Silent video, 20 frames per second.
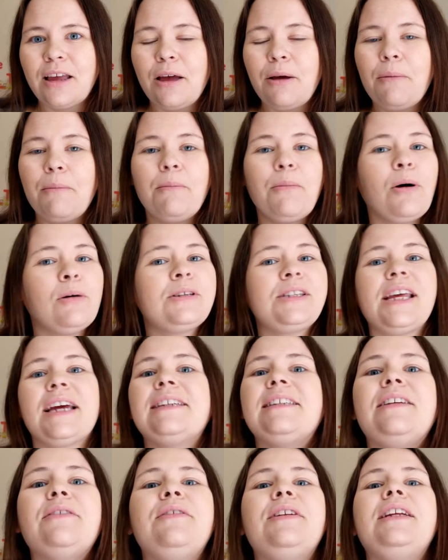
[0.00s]
Most
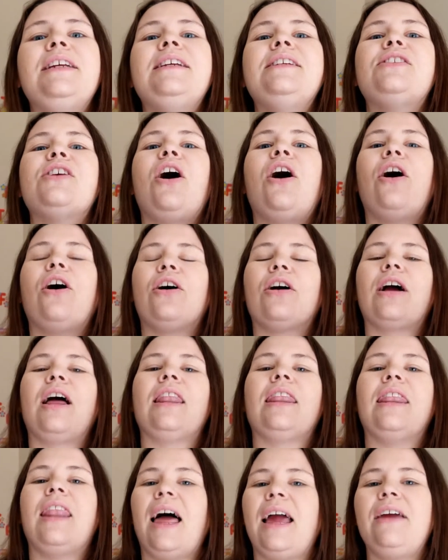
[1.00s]
activities are
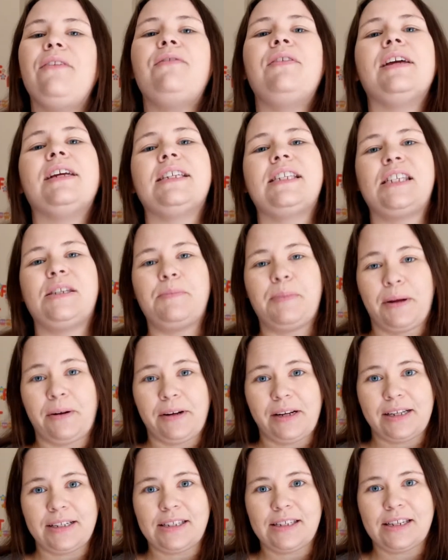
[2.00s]
life
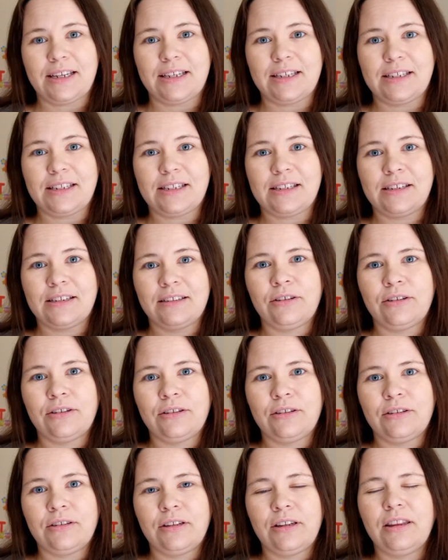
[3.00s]
experiences.
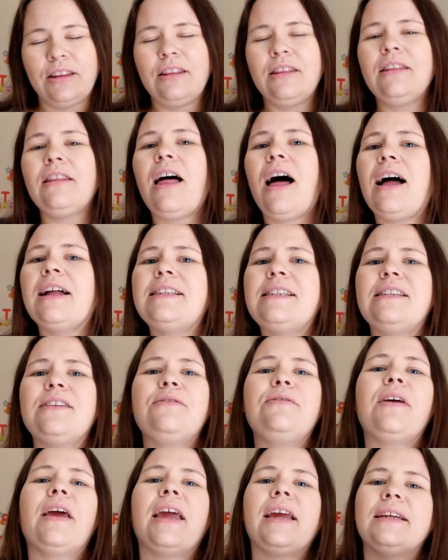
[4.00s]
Lots
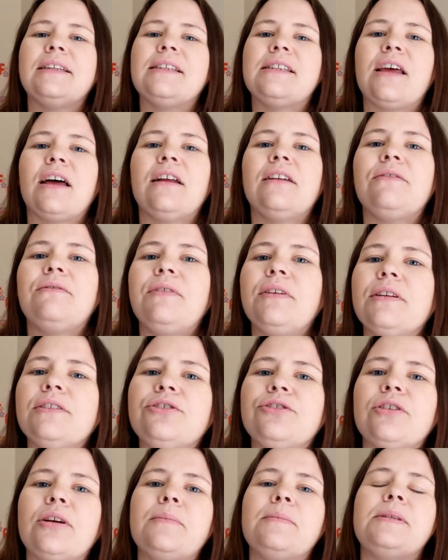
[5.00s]
of hands-on
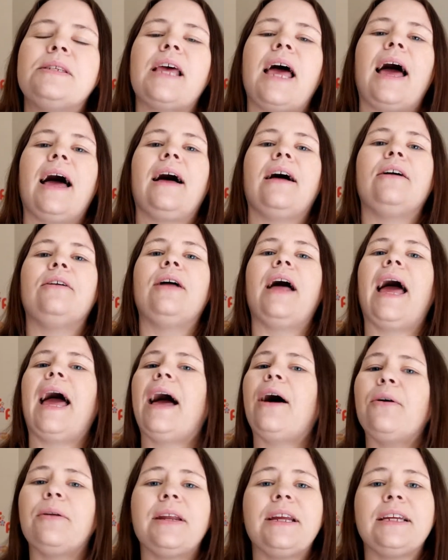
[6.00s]
field trips,
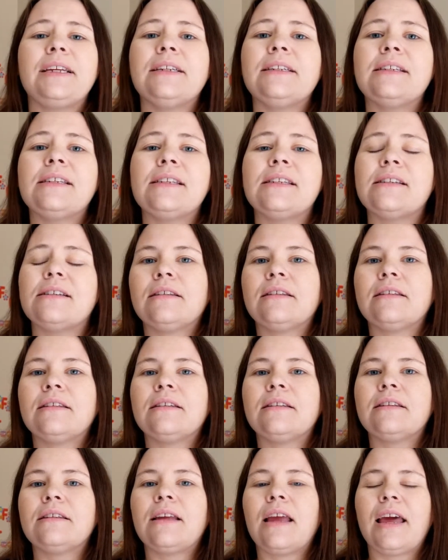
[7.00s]
outings,
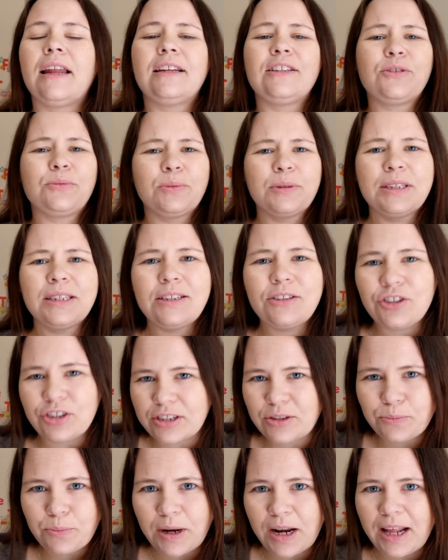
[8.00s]
and it's really
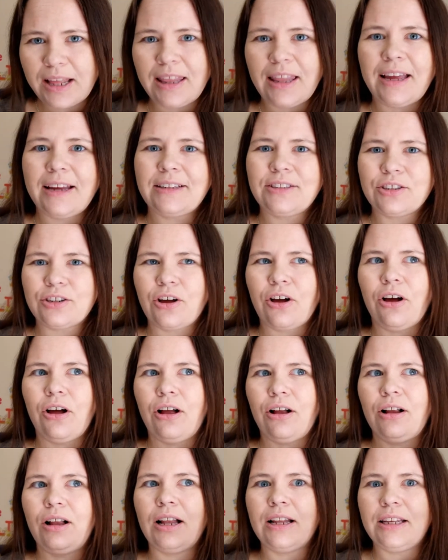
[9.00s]
just what I like to
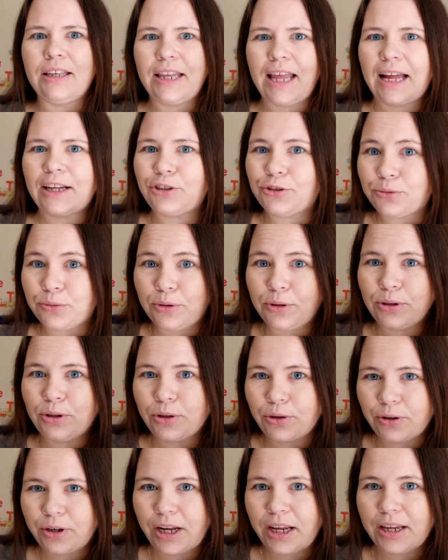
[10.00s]
call natural
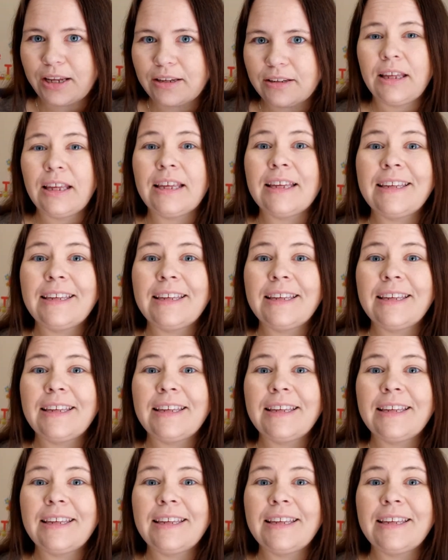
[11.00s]
learning.